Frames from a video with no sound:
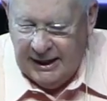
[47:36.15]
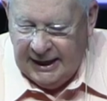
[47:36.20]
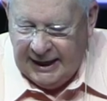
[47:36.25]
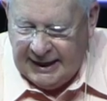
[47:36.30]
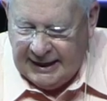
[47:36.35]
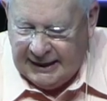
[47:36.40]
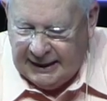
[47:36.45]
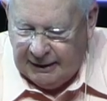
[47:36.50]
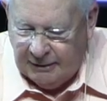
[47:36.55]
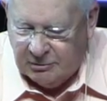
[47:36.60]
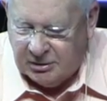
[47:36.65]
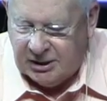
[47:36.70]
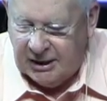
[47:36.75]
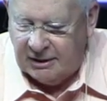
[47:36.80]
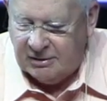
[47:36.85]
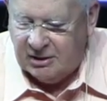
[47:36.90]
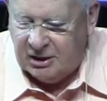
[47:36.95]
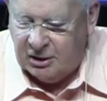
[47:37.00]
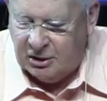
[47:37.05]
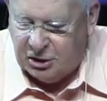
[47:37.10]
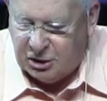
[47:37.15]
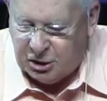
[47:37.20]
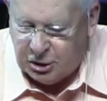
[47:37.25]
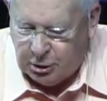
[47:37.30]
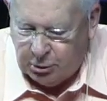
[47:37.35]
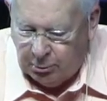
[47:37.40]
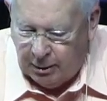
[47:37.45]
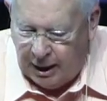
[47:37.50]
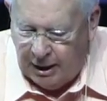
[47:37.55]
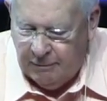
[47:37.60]
He gives us the
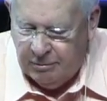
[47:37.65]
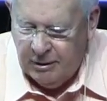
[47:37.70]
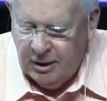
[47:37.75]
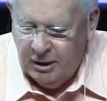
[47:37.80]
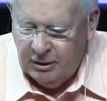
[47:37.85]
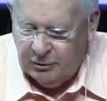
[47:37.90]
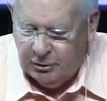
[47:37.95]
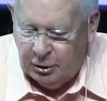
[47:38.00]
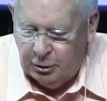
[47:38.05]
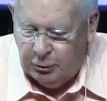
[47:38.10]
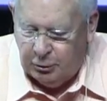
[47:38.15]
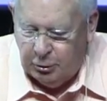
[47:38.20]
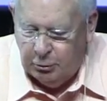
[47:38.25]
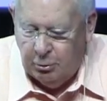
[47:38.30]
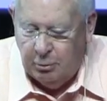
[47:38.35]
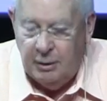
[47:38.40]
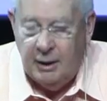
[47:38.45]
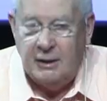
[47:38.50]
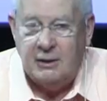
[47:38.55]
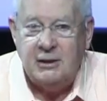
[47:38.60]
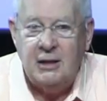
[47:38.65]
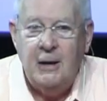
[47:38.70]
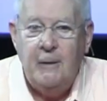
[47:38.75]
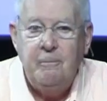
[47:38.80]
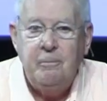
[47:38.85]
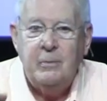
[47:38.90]
strength to do this.